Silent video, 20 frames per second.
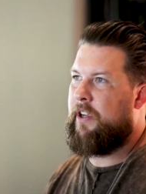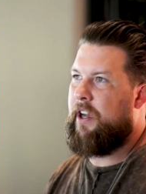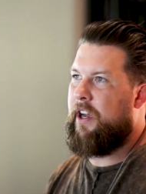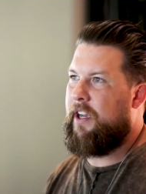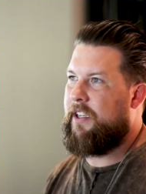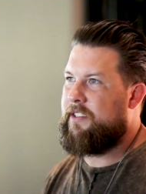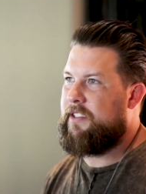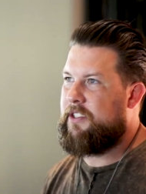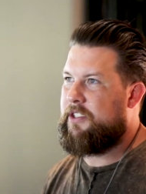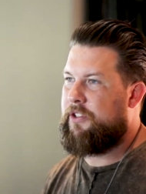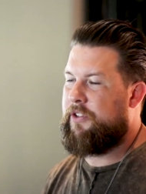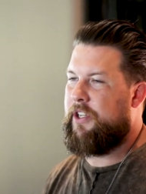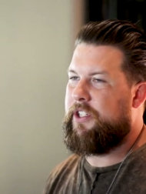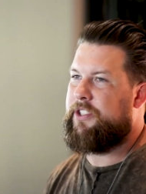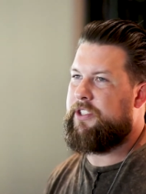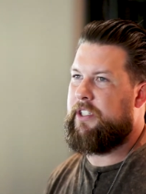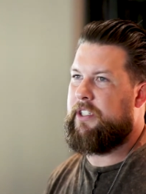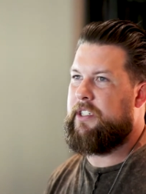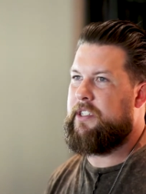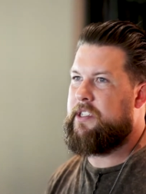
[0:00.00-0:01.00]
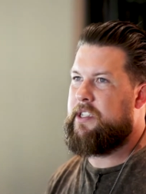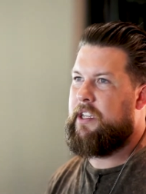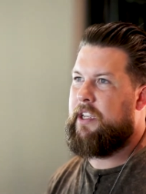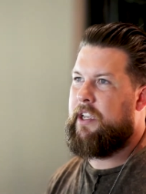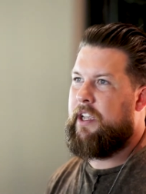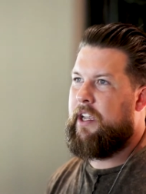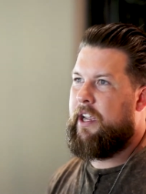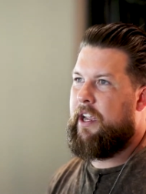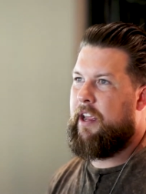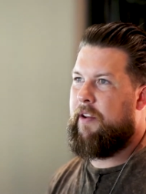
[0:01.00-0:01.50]
us as Christians
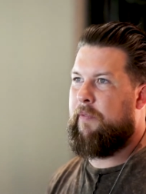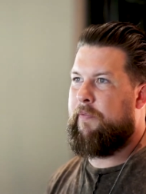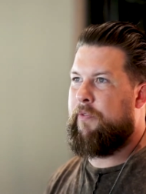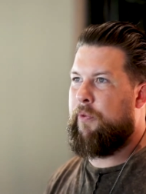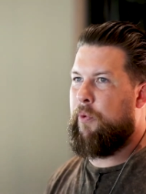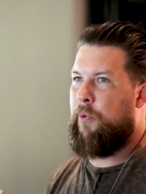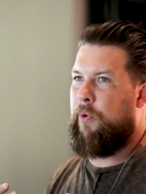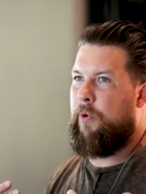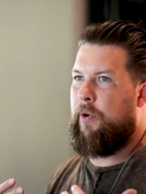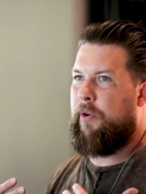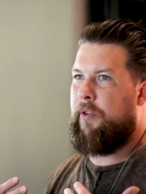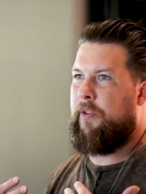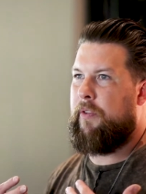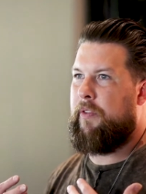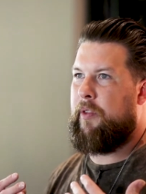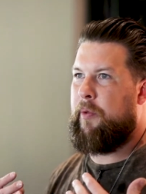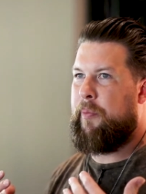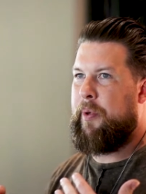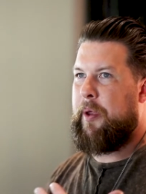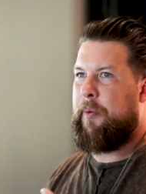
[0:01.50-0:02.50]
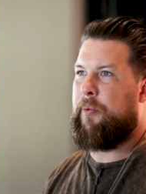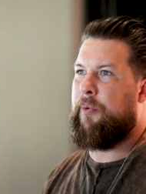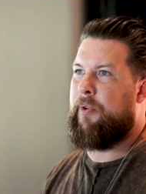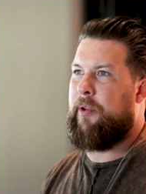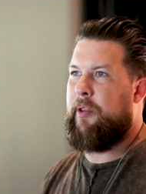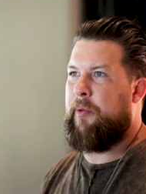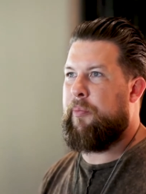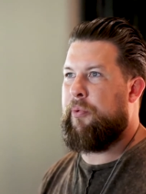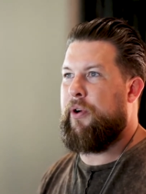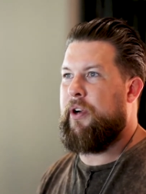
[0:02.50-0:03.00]
and for the people
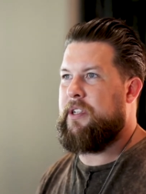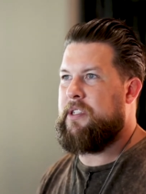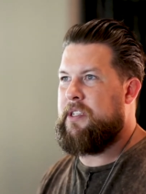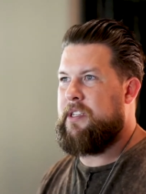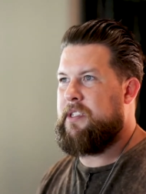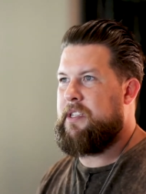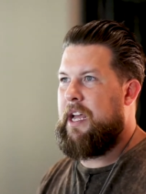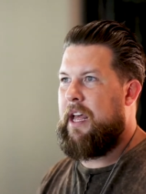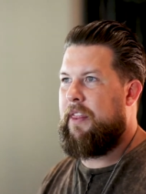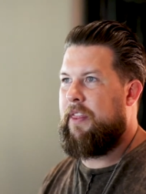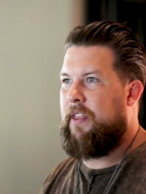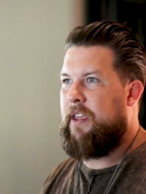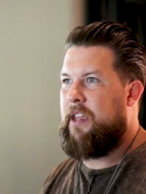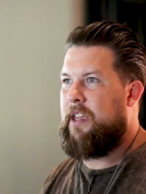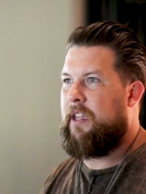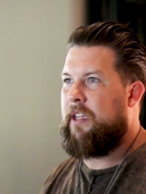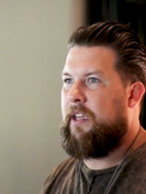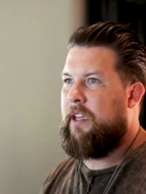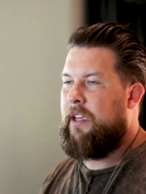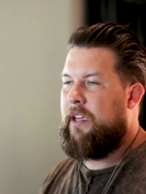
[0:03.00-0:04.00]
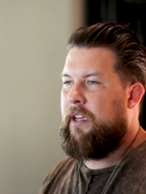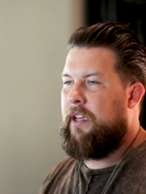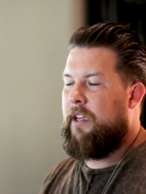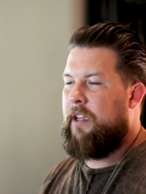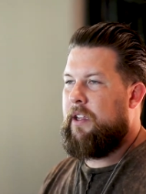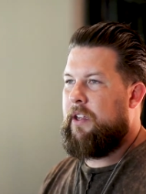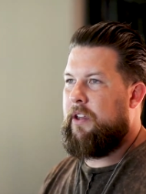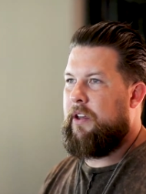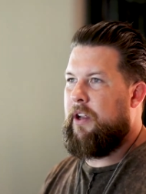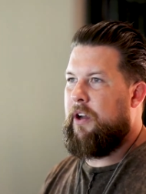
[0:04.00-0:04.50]
in the prisons, I think,
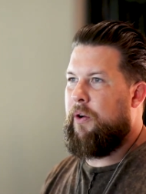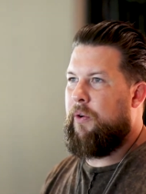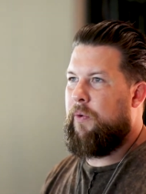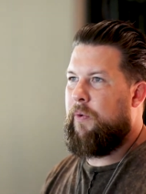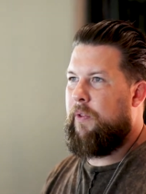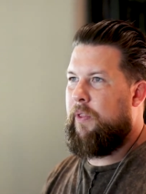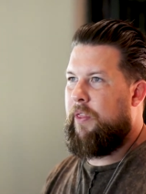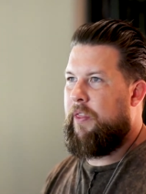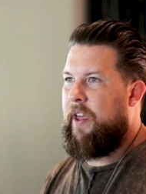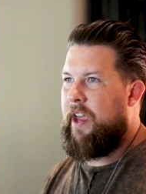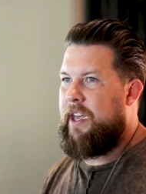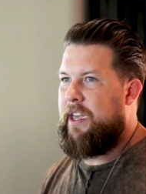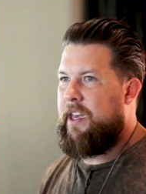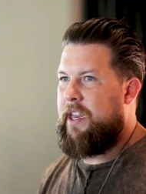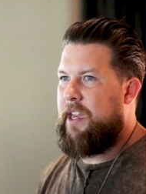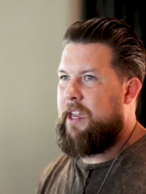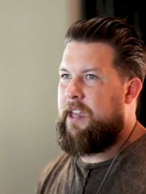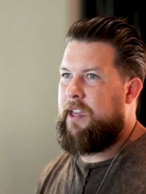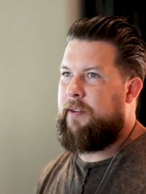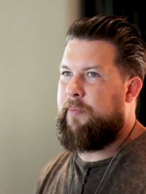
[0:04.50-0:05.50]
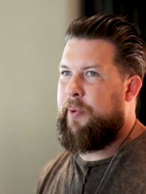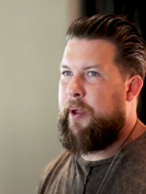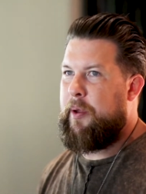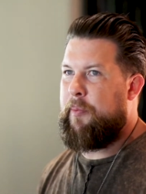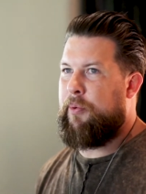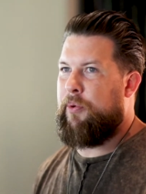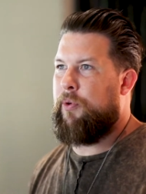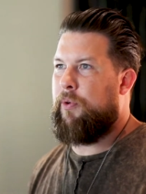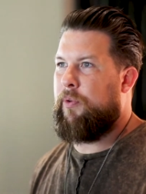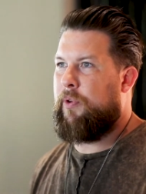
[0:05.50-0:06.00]
you know, they need
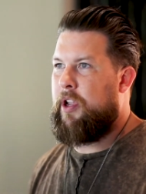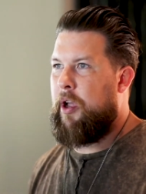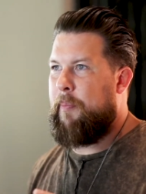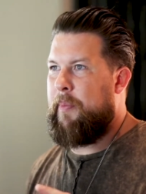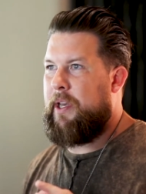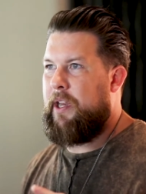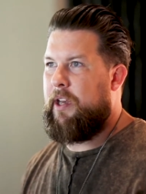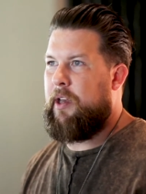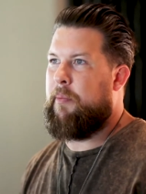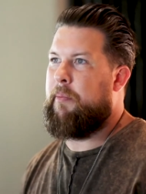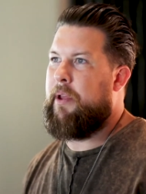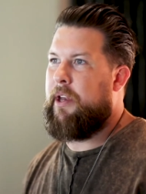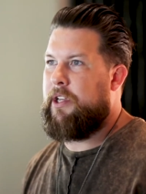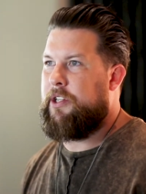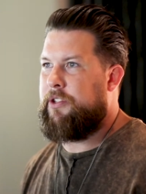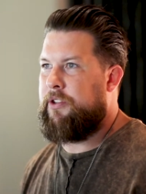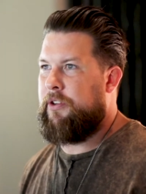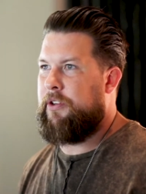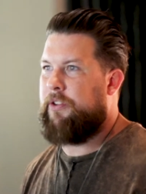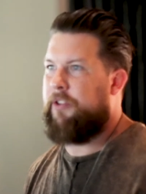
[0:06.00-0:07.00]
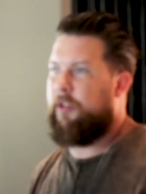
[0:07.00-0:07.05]
people coming in and ministering